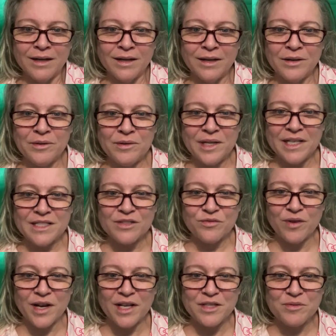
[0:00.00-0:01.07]
who needs
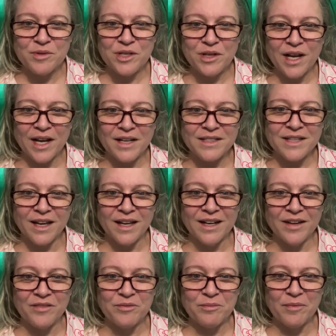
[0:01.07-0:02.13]
friends when you got a
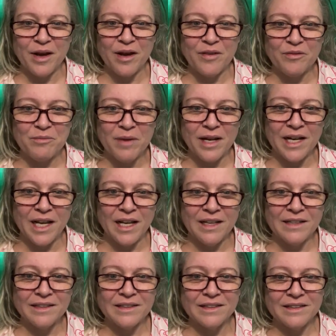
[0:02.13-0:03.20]
ton of money?
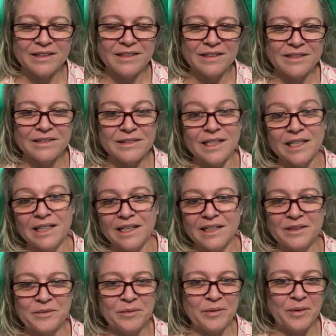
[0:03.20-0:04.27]

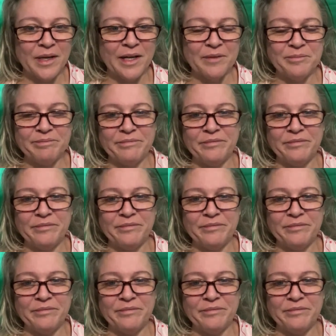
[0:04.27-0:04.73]
Yeah, well,